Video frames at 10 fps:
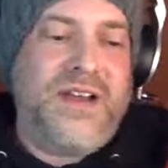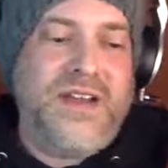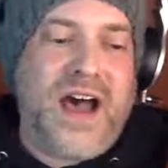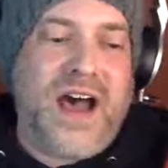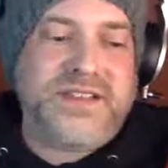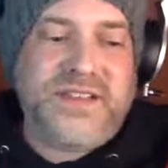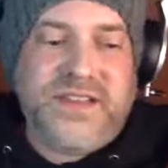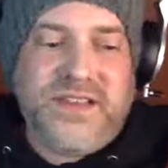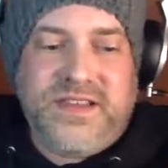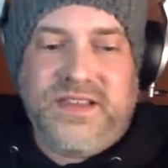
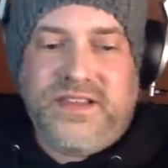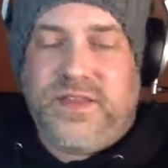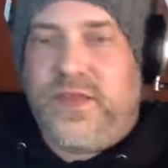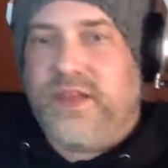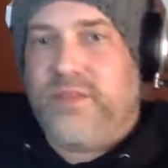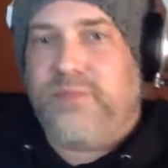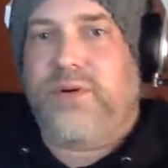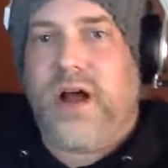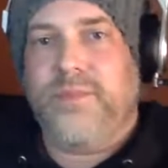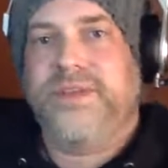Honestly, the thing that
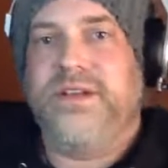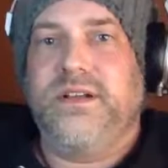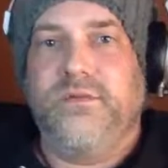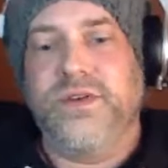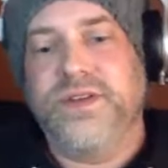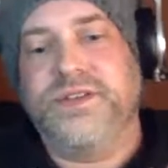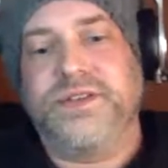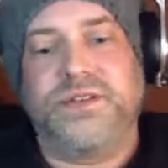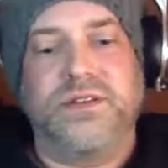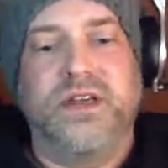prompted
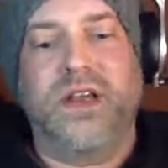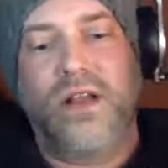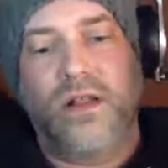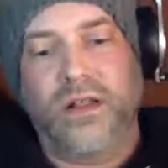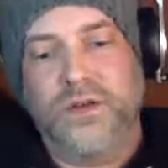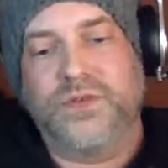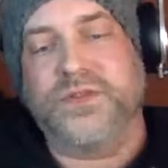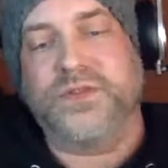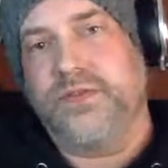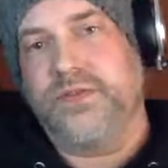was getting
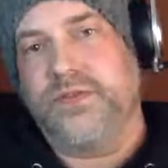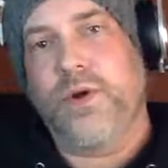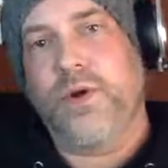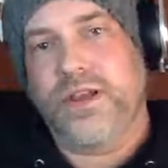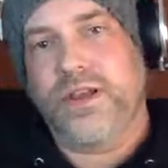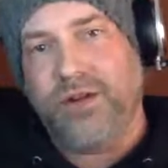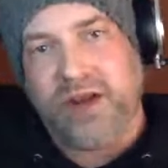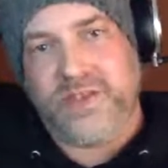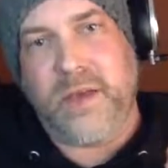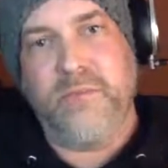closer to 40, you know,
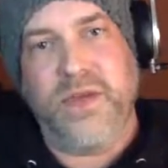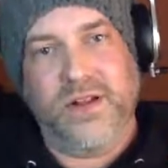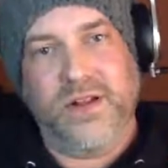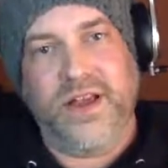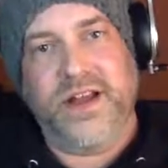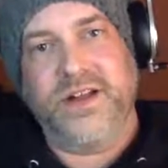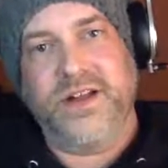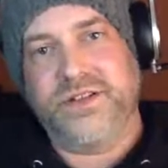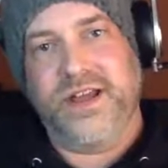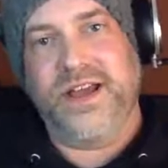kind of that middle
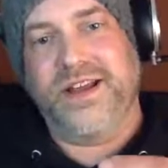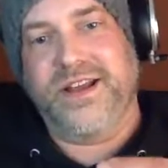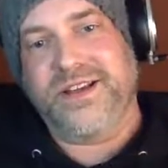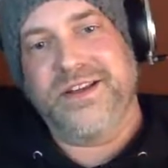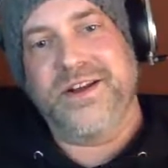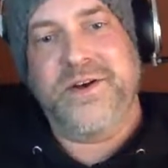age, like, you know,